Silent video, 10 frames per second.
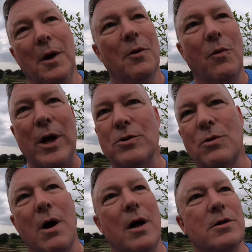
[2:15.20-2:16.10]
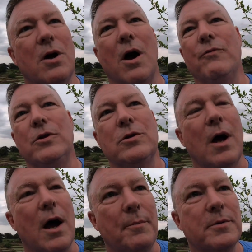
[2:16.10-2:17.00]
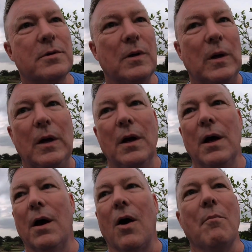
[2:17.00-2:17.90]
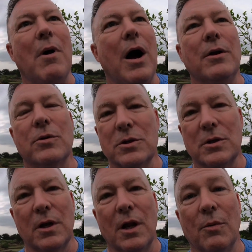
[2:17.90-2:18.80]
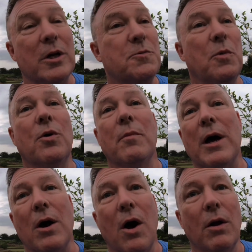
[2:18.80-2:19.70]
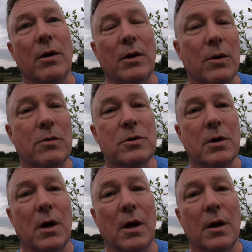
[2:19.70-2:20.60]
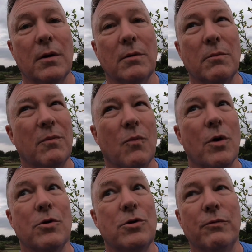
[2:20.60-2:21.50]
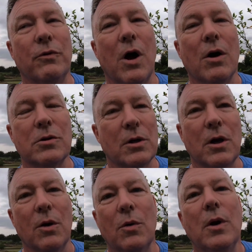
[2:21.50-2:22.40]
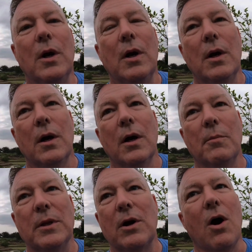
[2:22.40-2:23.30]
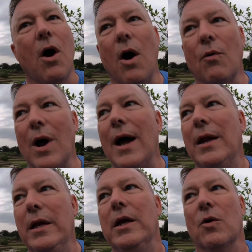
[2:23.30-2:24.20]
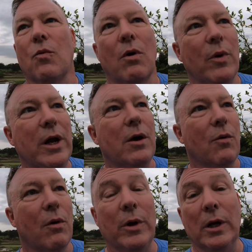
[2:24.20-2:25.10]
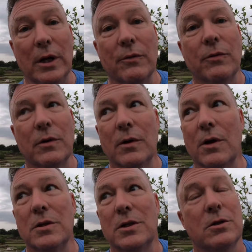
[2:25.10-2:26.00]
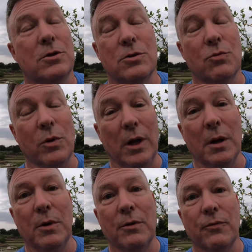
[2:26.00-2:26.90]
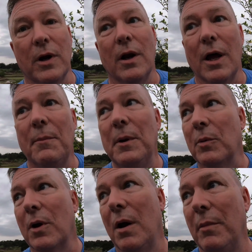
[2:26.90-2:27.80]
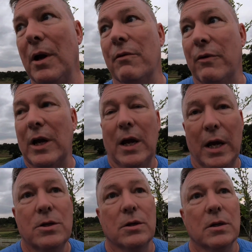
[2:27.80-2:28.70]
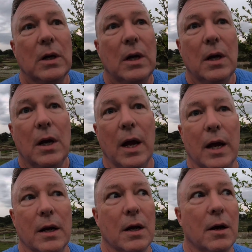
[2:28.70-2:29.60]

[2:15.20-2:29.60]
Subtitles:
restaurants, coffee shops. Armando's is another one. I spoke about all of those 1 or 2 vlogs ago. But they're all right here where we live, because this is just really a beautiful area. A lot of people come here to vacation, and